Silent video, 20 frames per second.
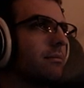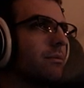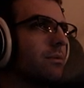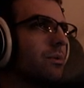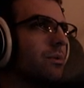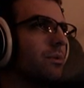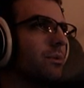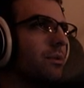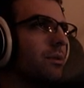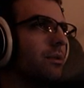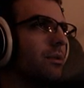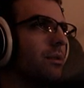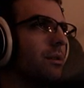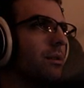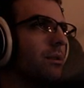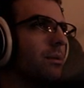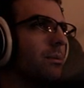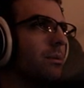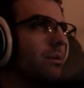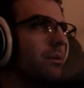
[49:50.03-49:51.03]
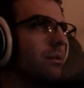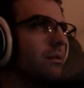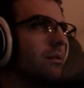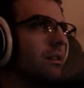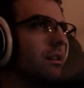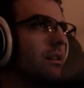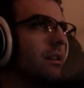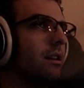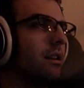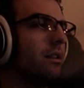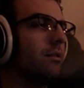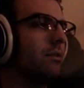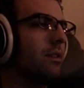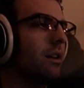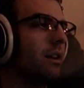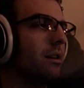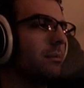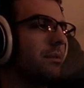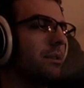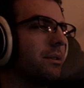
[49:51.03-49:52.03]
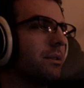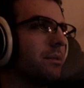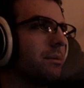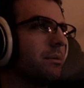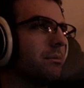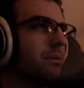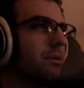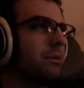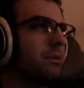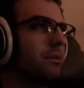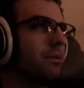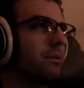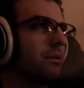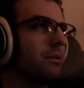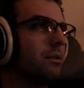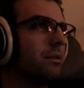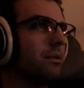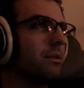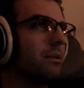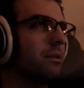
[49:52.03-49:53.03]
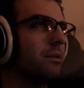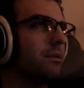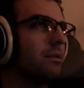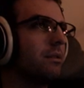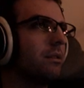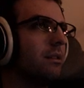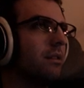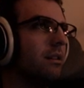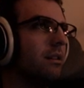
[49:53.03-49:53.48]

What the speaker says: surreal or otherworldly like environments. Where Persona is always